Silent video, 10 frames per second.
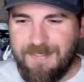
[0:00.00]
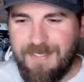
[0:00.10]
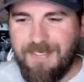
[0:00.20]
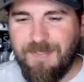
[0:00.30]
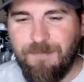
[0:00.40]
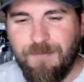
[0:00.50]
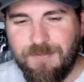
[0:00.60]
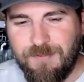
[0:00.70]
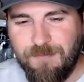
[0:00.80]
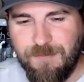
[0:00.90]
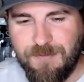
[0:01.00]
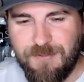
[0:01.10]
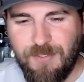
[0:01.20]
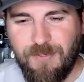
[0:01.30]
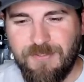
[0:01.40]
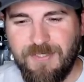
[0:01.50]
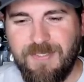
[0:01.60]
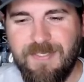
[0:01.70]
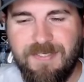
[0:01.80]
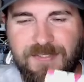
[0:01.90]
Neely wants y'all to see
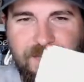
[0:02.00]
this. So